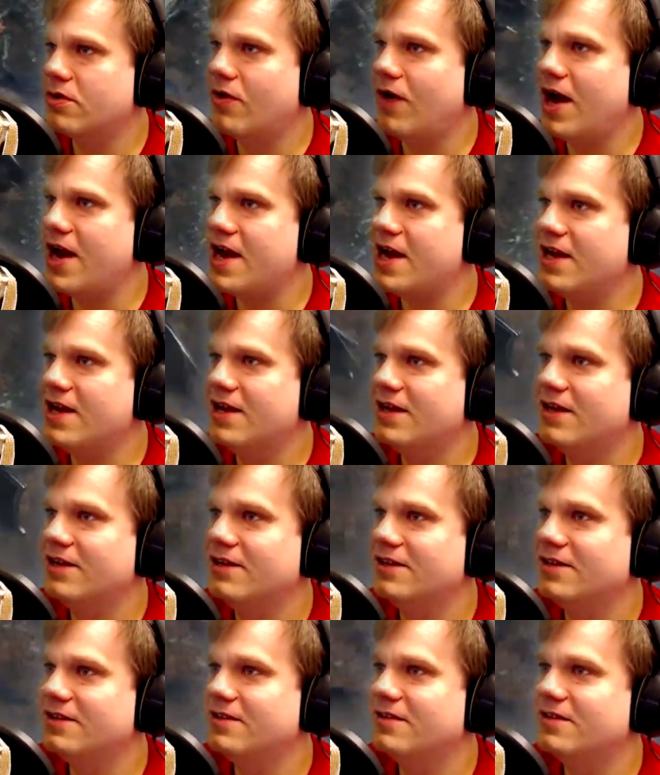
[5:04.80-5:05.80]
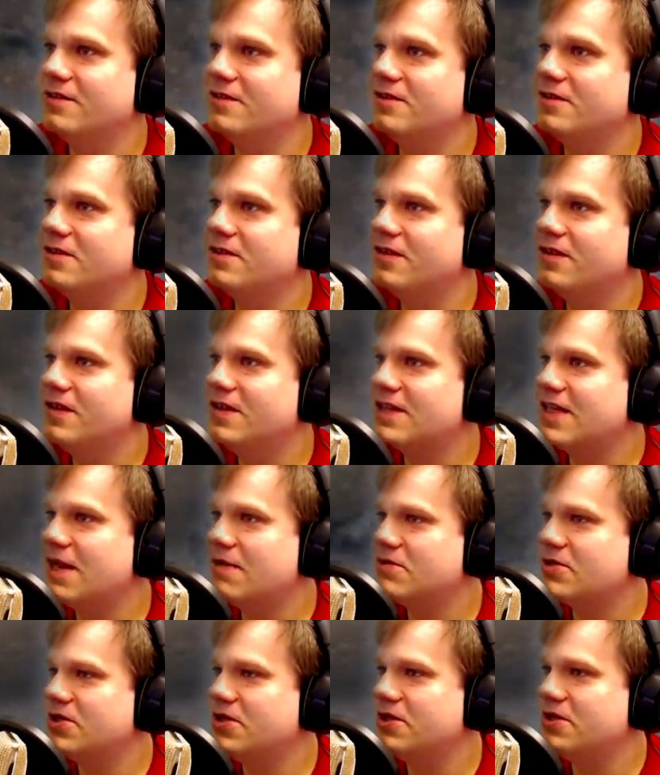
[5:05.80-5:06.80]
great. This
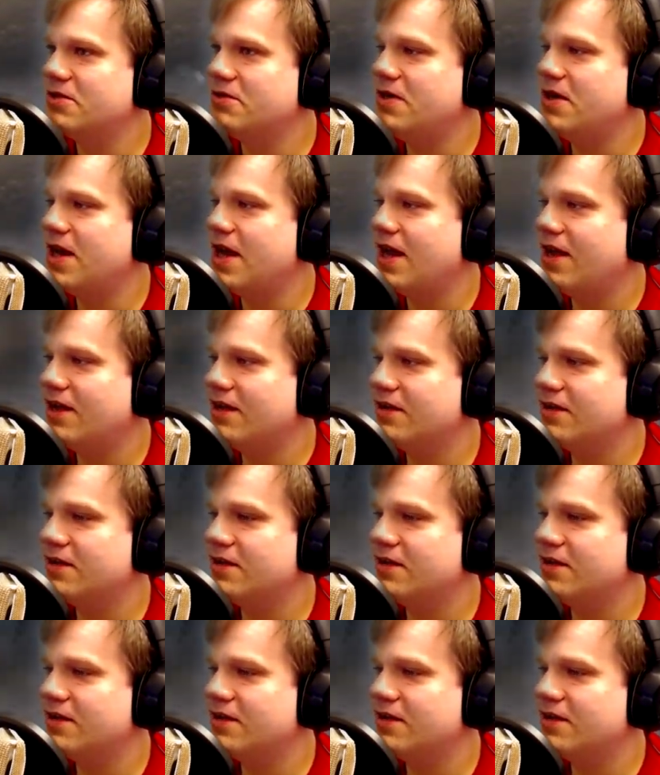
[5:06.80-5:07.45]
game's good at doing that.